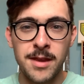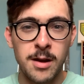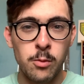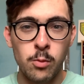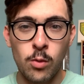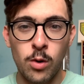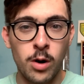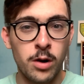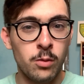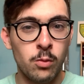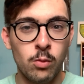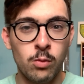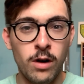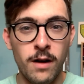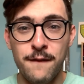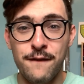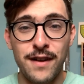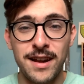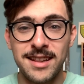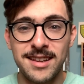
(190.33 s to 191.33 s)
one
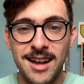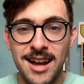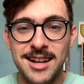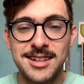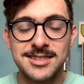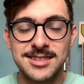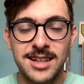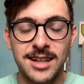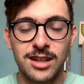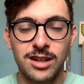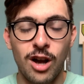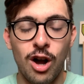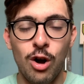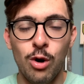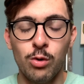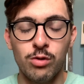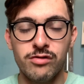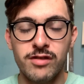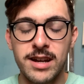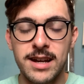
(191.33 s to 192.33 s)
a fantastic
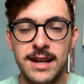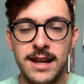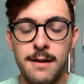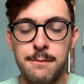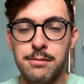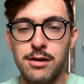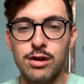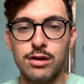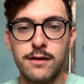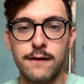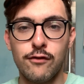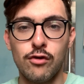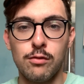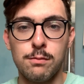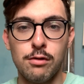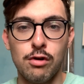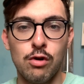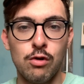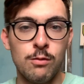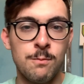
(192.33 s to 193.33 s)
goal, really a beautiful
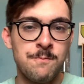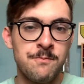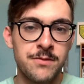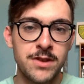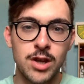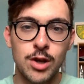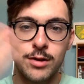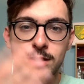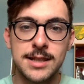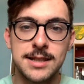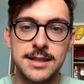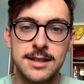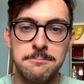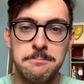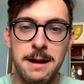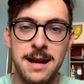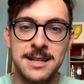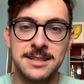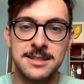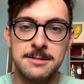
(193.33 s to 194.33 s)
ball. Uses his
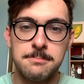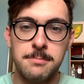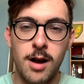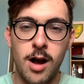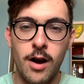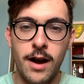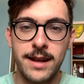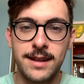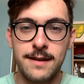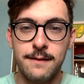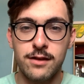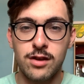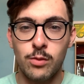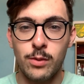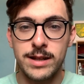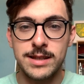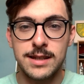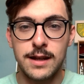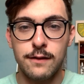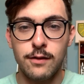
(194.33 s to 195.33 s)
pace in behind him,
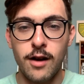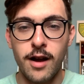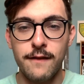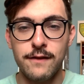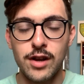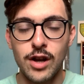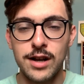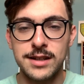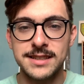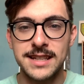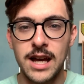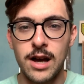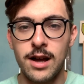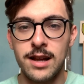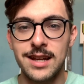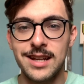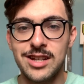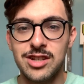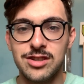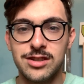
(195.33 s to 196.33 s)
25 yards out,
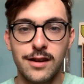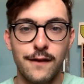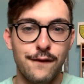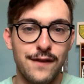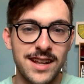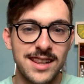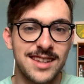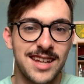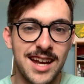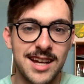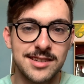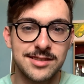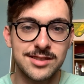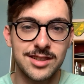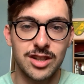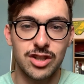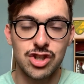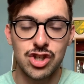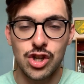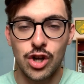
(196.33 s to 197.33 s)
unleashes a
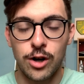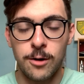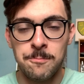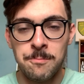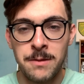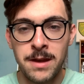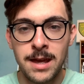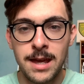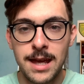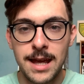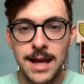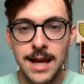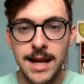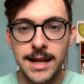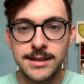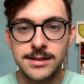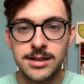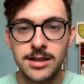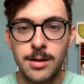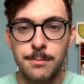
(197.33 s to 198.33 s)
fantastic shot
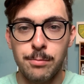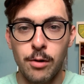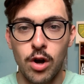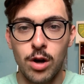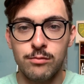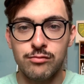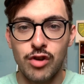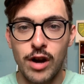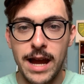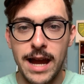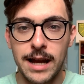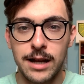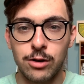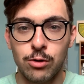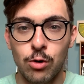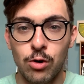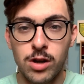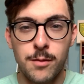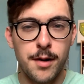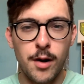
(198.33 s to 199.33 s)
into the bottom right hand
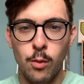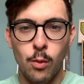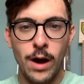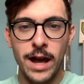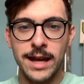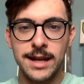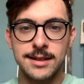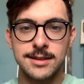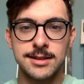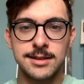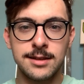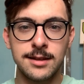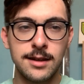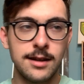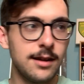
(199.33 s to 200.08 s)
corner. But wait